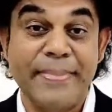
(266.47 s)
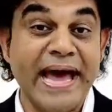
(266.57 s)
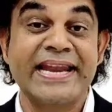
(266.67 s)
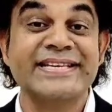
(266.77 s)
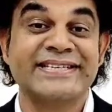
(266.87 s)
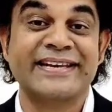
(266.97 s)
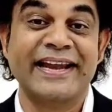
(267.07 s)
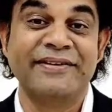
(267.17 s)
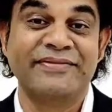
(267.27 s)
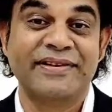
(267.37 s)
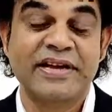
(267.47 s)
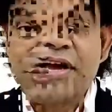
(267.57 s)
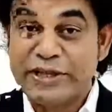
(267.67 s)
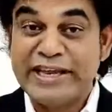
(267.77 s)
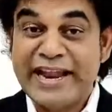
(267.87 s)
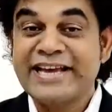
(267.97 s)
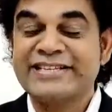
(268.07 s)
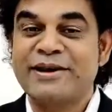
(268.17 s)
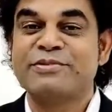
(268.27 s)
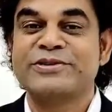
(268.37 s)
balance in life. So in the
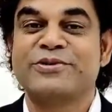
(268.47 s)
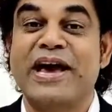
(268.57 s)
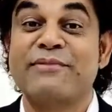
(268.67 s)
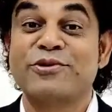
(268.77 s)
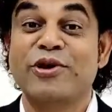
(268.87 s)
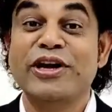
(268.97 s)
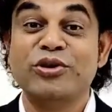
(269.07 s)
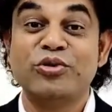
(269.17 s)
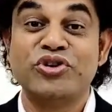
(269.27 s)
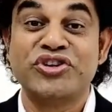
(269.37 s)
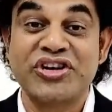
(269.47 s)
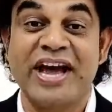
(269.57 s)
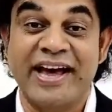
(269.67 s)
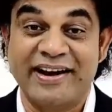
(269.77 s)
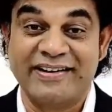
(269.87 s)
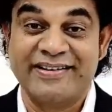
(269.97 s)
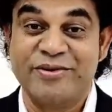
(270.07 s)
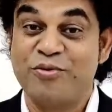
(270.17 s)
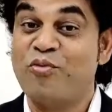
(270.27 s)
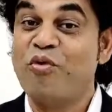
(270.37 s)
next episode, I'm going to share
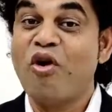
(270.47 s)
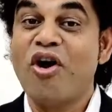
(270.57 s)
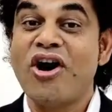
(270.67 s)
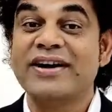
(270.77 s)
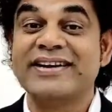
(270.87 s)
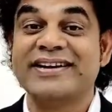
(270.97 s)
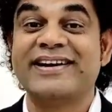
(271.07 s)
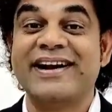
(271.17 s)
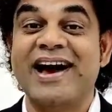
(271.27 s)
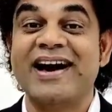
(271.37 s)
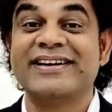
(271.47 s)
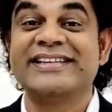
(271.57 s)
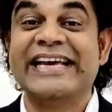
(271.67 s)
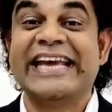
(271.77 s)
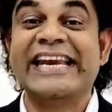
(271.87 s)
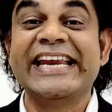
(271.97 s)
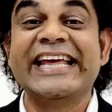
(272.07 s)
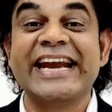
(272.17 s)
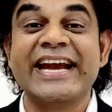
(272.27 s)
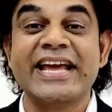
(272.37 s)
what are the
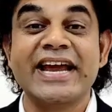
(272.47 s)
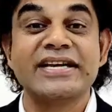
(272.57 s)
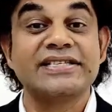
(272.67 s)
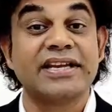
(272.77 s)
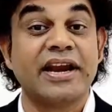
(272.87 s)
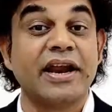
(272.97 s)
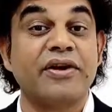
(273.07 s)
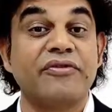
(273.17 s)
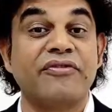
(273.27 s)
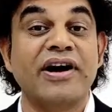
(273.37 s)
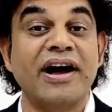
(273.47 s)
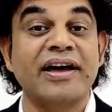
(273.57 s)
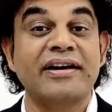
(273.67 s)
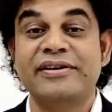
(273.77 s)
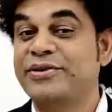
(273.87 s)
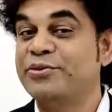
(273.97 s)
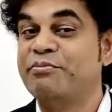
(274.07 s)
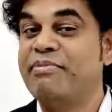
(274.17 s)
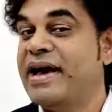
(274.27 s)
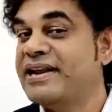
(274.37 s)
ingredients required to
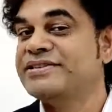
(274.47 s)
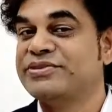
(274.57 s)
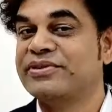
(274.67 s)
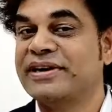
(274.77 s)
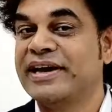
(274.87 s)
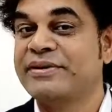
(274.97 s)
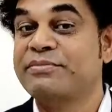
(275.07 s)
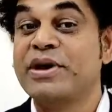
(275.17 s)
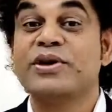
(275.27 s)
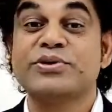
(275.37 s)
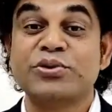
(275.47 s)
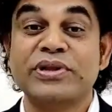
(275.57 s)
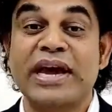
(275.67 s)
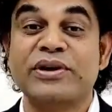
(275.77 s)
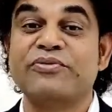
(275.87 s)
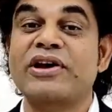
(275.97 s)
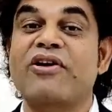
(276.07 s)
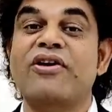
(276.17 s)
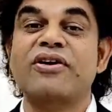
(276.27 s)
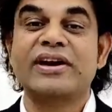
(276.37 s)
balance your life so that we
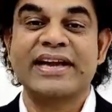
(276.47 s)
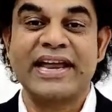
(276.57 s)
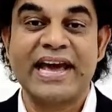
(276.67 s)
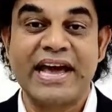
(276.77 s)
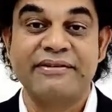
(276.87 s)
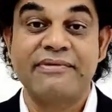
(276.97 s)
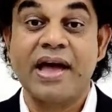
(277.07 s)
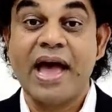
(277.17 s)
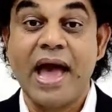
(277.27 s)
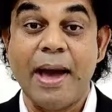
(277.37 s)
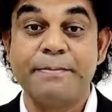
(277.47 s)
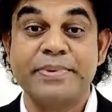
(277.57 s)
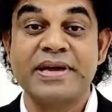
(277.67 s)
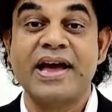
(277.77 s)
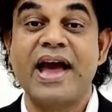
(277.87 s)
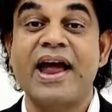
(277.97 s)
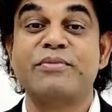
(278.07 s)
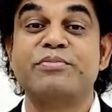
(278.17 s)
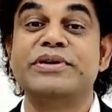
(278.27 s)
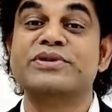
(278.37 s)
all can have happy
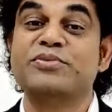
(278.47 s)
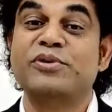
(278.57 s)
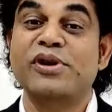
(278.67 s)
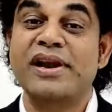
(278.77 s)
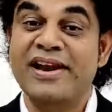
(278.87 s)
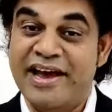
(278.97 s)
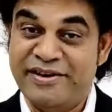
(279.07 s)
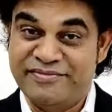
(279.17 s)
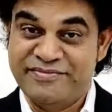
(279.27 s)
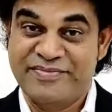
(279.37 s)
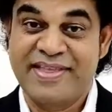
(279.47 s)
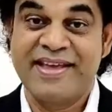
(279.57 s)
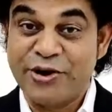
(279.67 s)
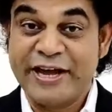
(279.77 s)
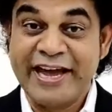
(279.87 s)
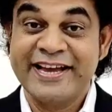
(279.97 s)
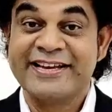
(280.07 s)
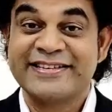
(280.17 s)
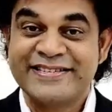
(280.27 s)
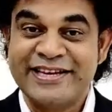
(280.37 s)
and peaceful life. Okay,
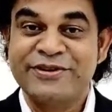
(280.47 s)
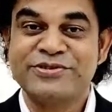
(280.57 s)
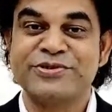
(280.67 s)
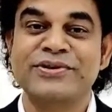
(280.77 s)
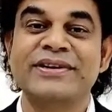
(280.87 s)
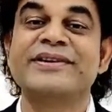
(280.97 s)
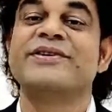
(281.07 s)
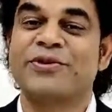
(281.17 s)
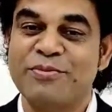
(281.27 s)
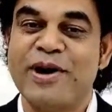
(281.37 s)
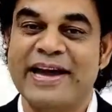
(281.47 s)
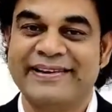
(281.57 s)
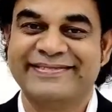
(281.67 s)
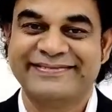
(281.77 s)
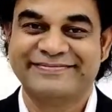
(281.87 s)
see you soon. Goodbye.